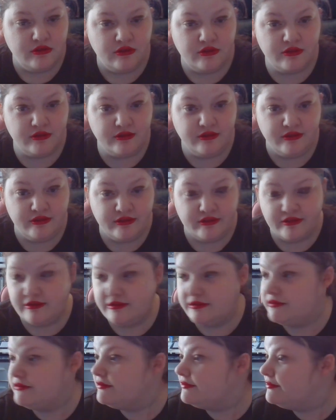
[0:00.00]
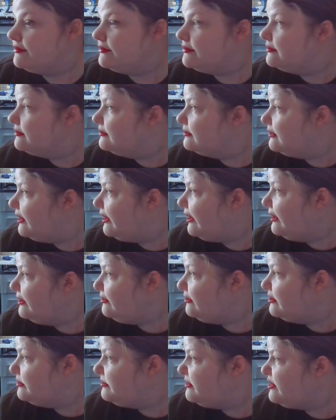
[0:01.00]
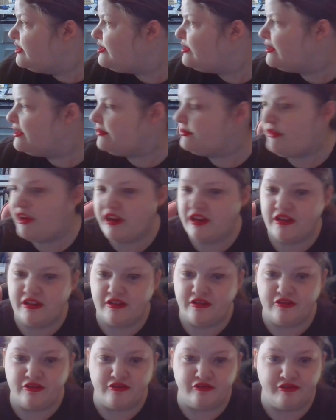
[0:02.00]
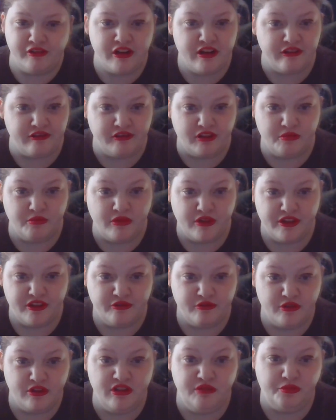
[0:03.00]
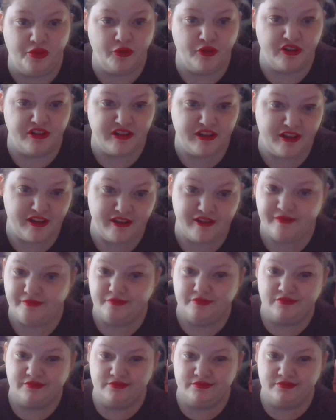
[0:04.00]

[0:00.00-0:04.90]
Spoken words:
I don't even think my great-grandmother was born yet.